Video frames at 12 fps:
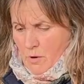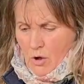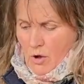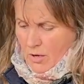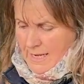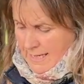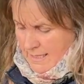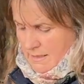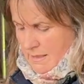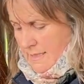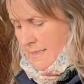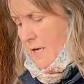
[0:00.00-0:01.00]
all
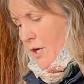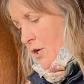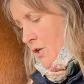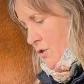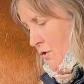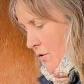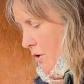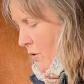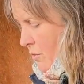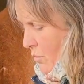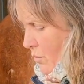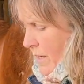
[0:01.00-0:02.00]
angles, so that
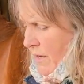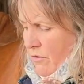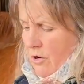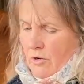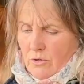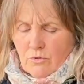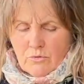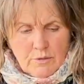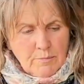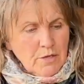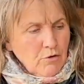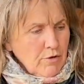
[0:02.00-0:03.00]
we're not going to
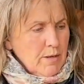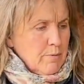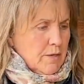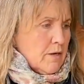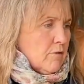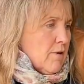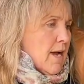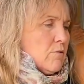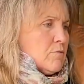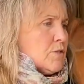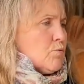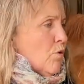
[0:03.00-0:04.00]
be creeping
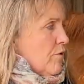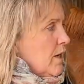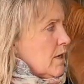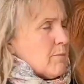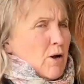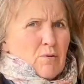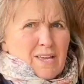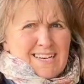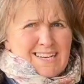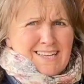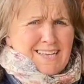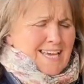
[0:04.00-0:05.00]
around worrying about
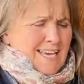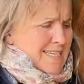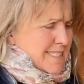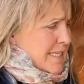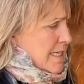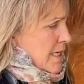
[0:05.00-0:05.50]
getting kicked.